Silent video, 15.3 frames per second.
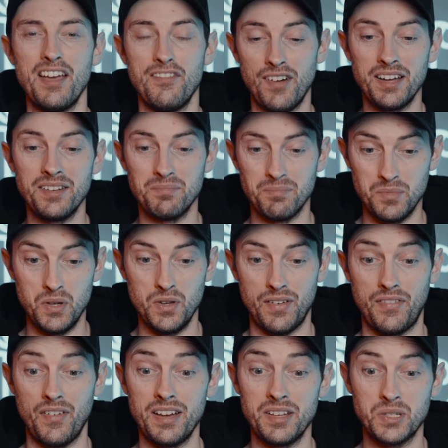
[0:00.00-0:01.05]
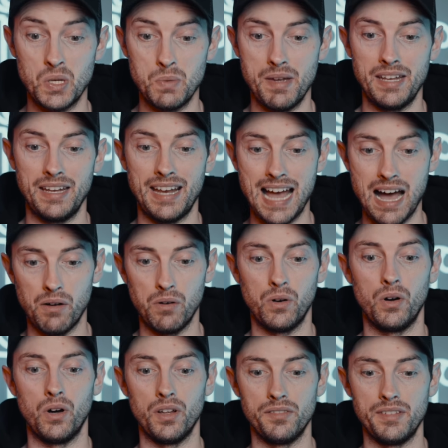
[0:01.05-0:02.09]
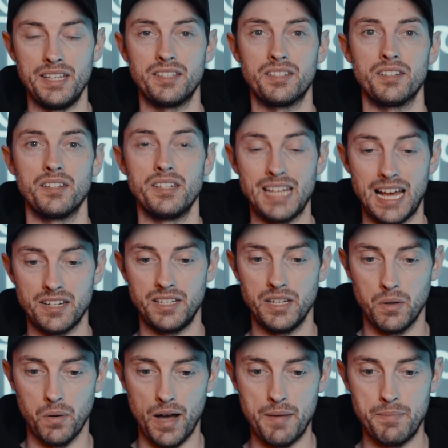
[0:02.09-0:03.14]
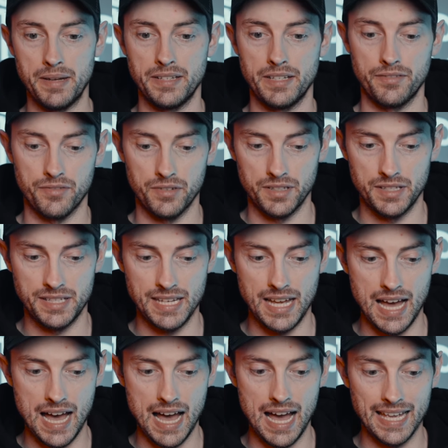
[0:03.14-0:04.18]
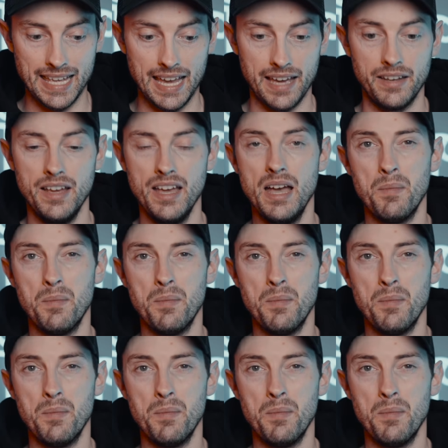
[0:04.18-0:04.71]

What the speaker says: If I zoom in and out on this, there's actually quite a big difference again,